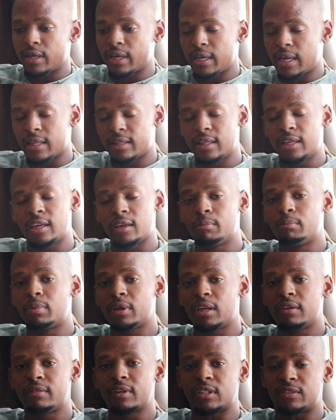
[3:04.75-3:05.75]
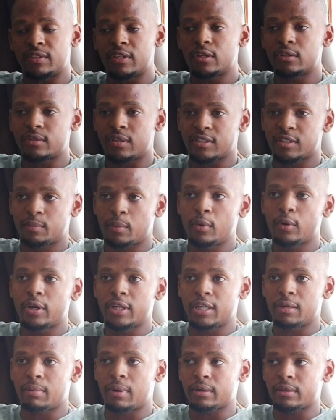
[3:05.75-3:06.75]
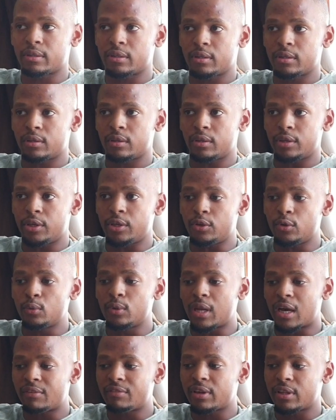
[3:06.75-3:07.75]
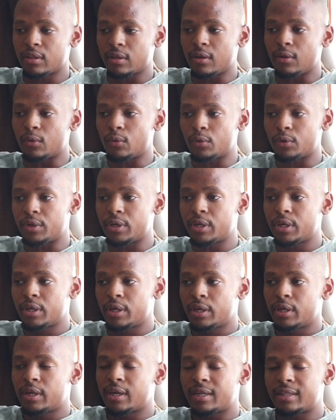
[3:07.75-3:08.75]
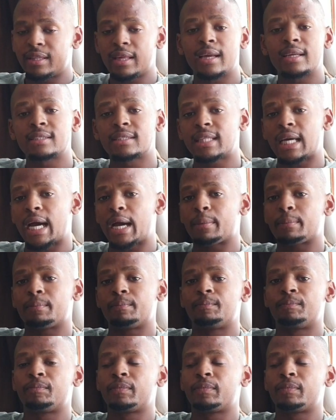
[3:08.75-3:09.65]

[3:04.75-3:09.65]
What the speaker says: And I think in previous videos I've spoken about you loving the Lord. It takes time,